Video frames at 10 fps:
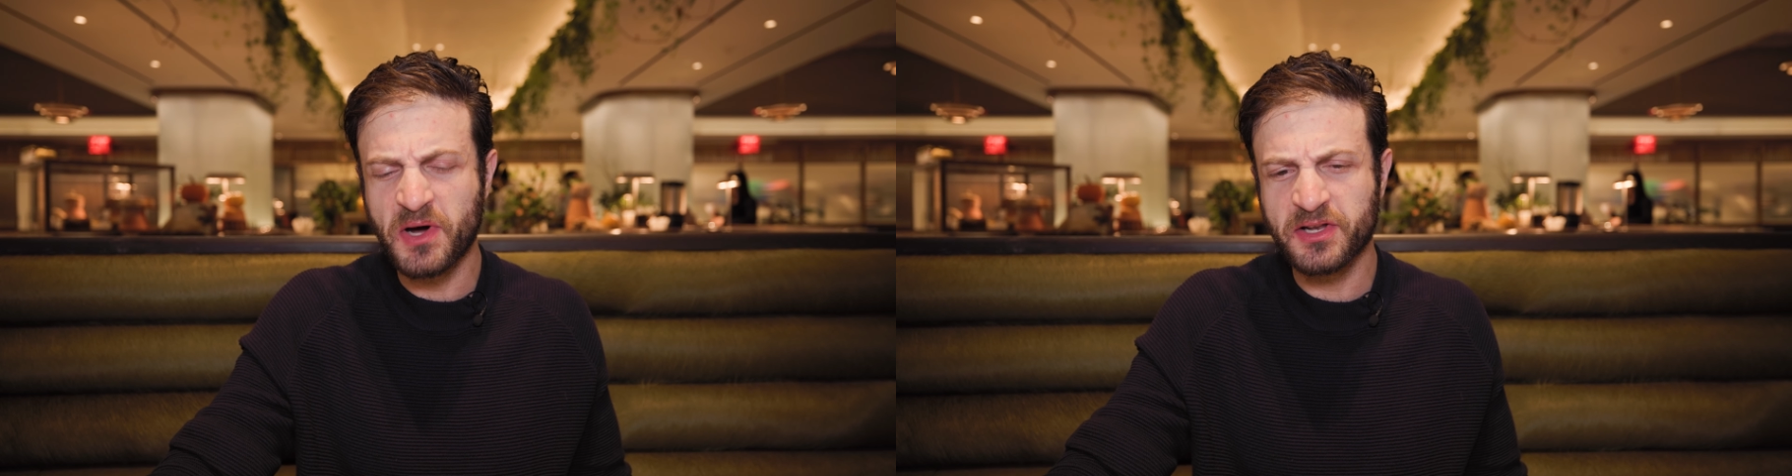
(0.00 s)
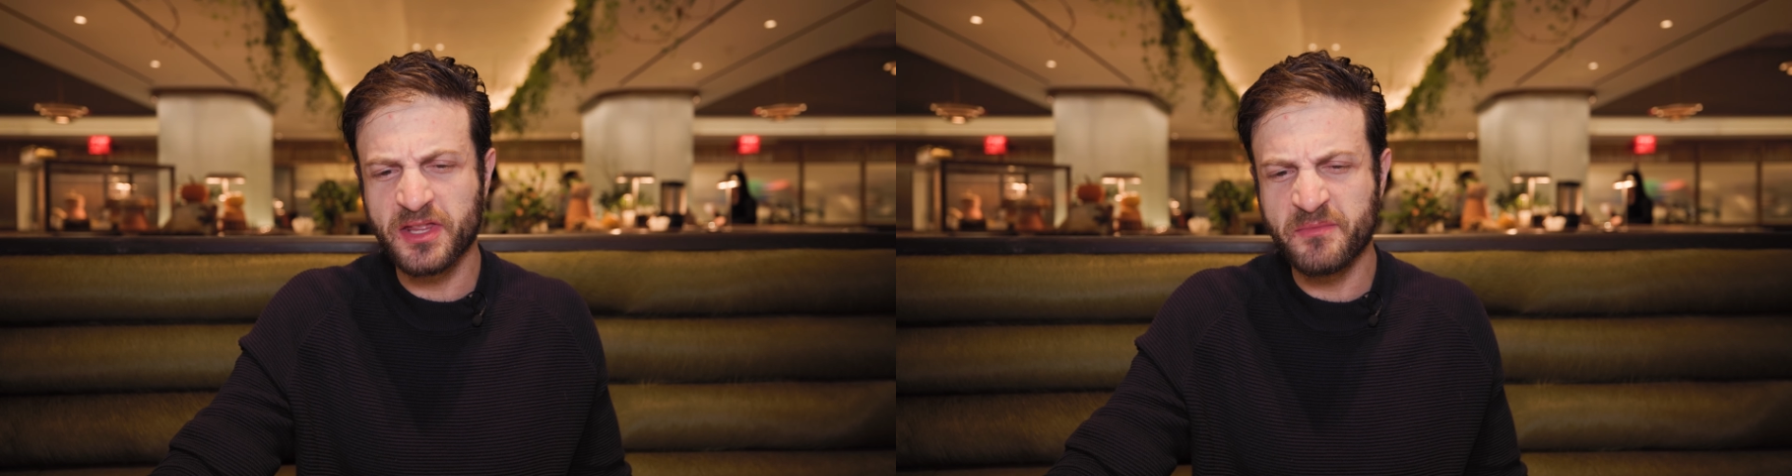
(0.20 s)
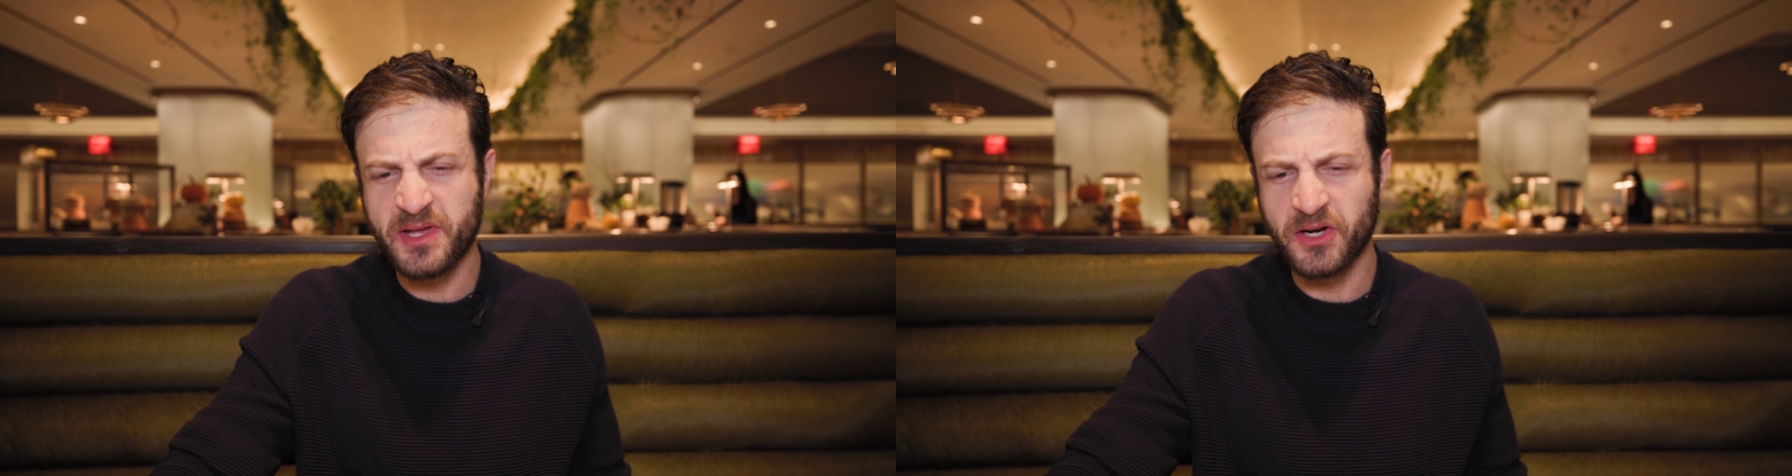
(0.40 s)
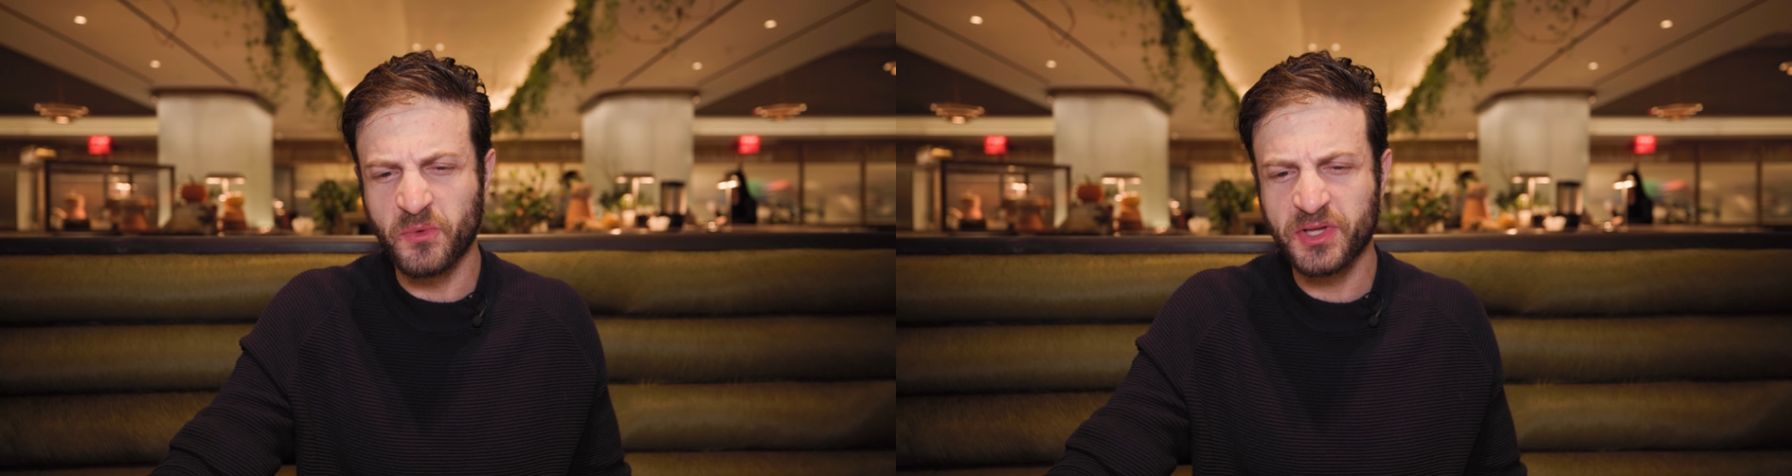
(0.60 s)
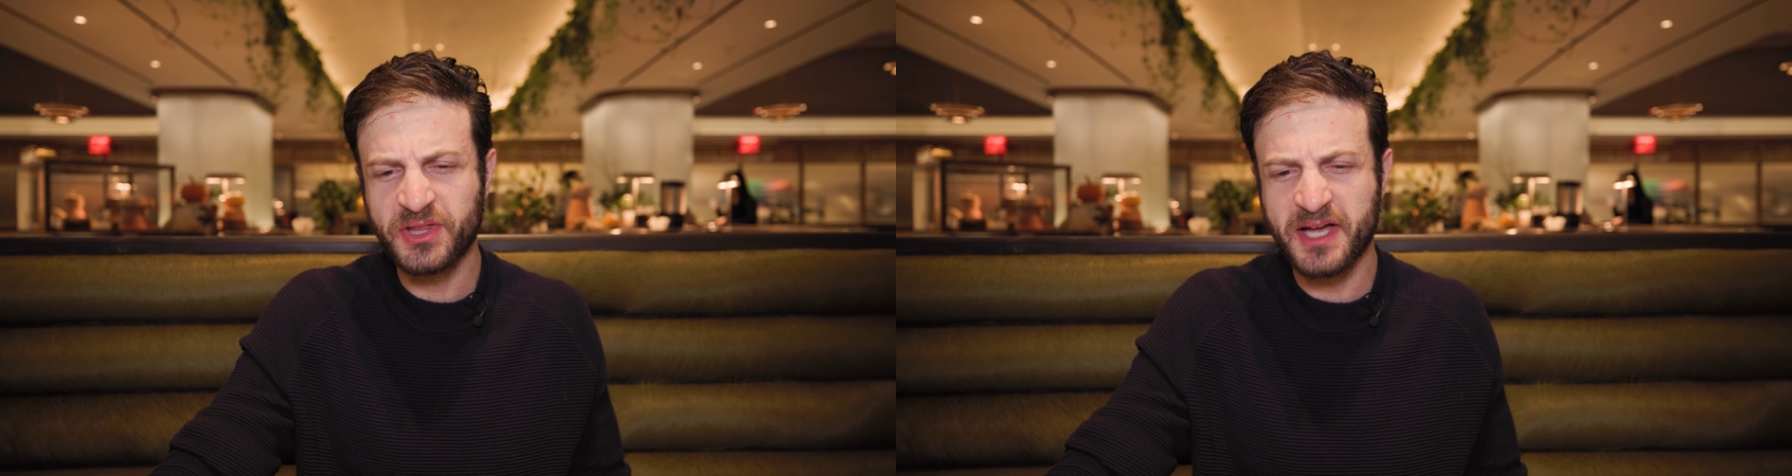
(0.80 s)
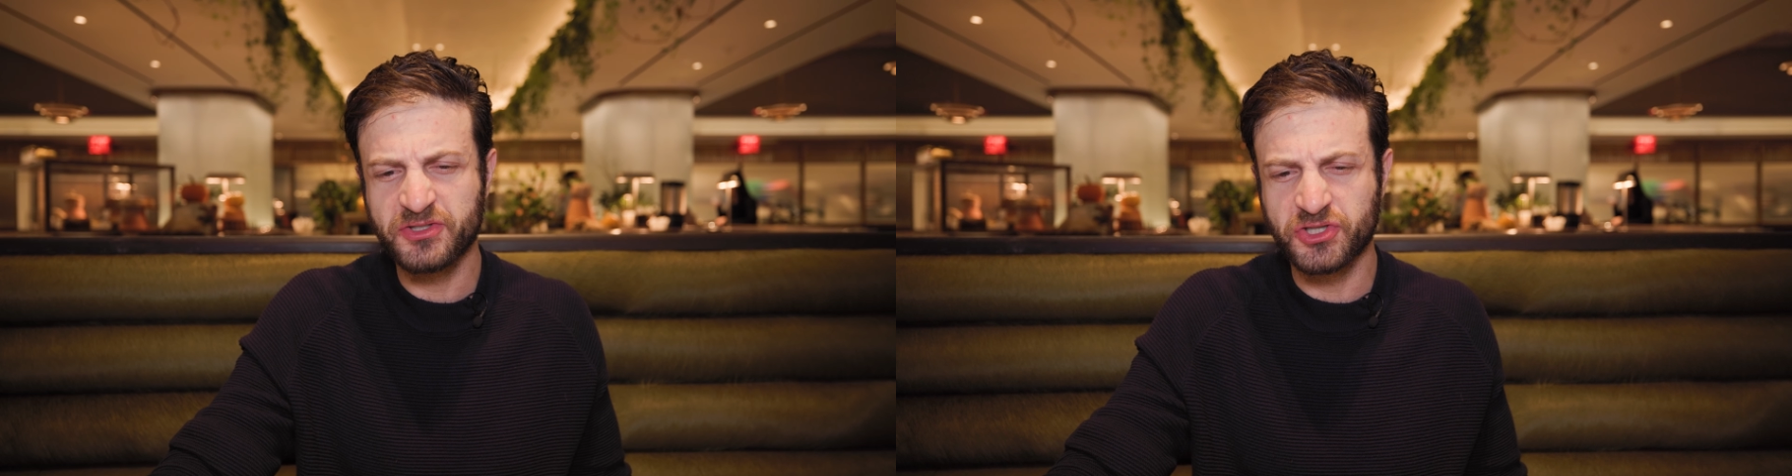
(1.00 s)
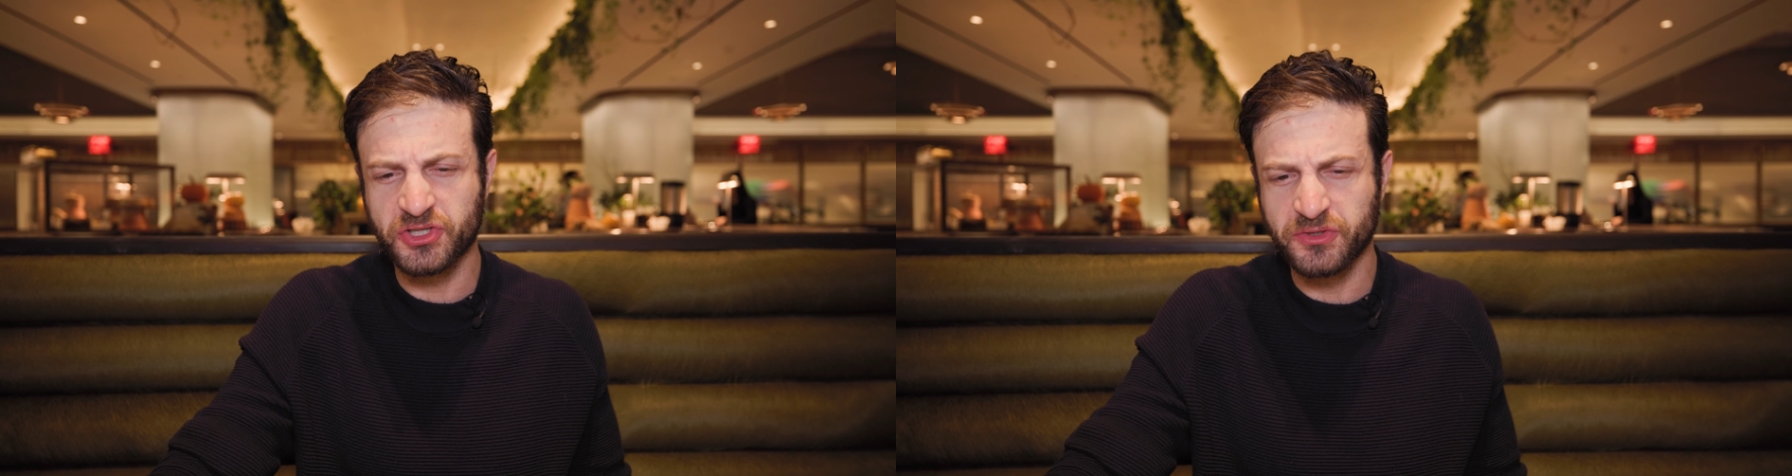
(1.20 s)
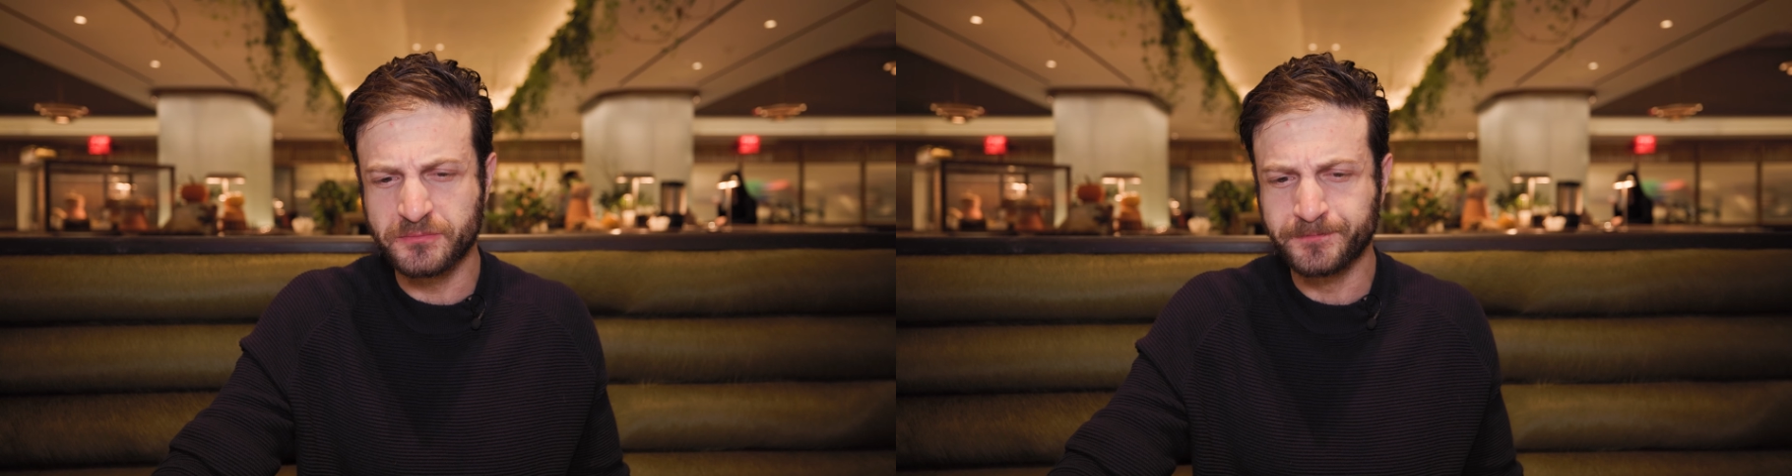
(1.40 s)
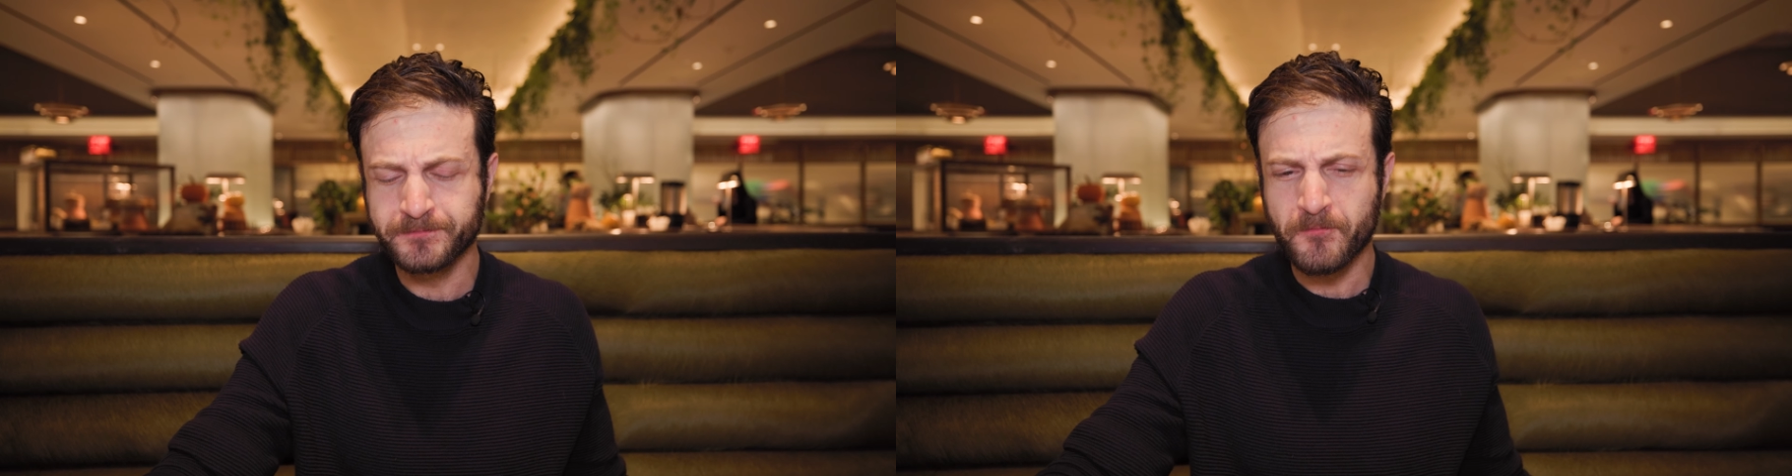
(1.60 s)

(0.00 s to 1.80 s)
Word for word: bun in the middle with that jus